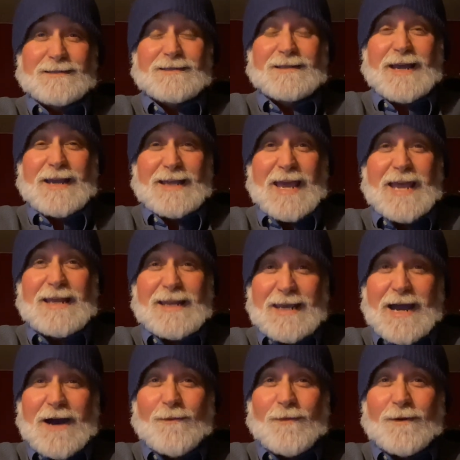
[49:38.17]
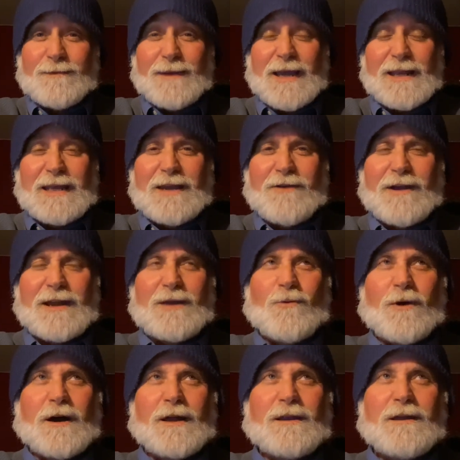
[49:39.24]
like 80 album, 80 or
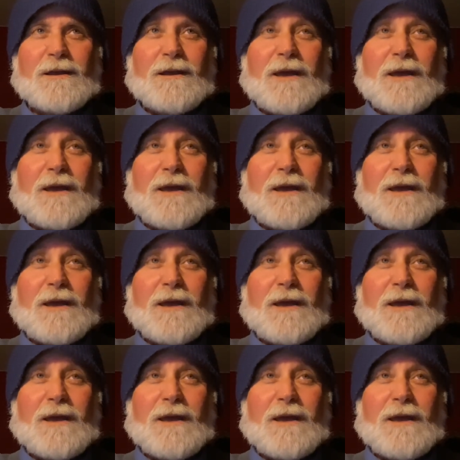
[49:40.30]
81.